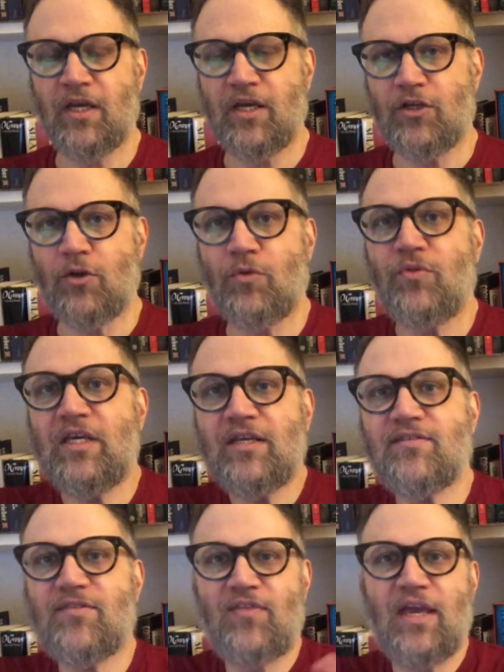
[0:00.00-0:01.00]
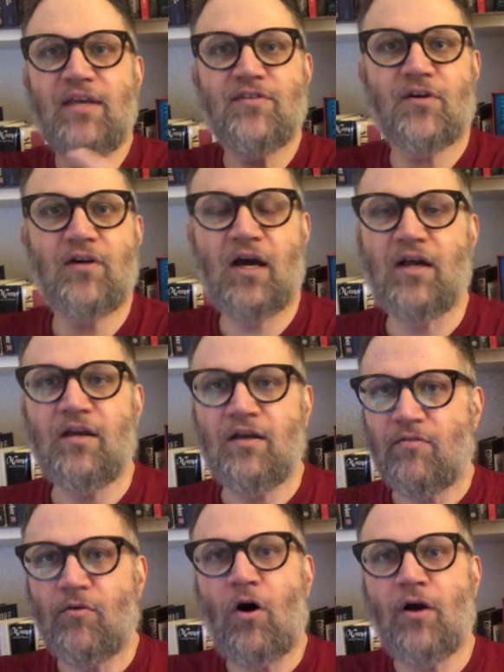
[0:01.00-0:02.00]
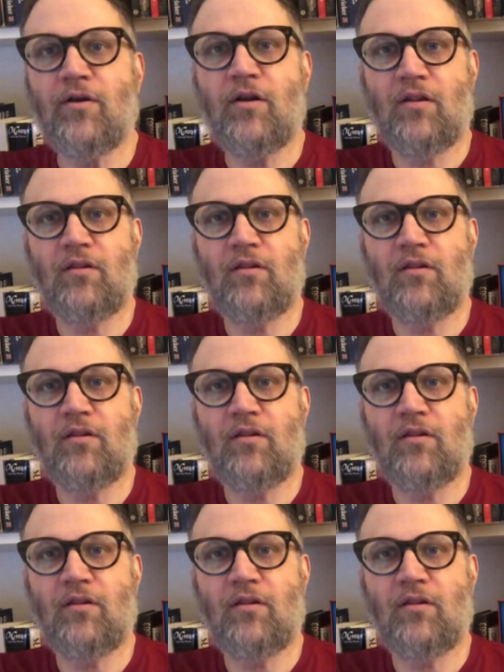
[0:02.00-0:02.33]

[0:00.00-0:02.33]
these things are not, on